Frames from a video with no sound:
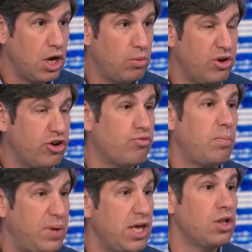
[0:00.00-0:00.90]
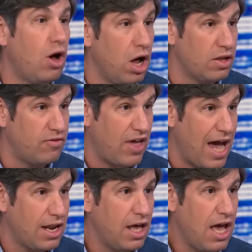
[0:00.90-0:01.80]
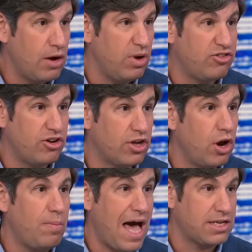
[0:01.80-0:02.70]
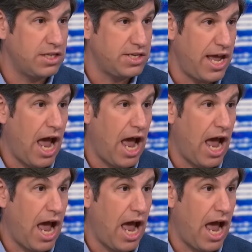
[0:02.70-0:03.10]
we should repeal all of that. And we should go back to the day,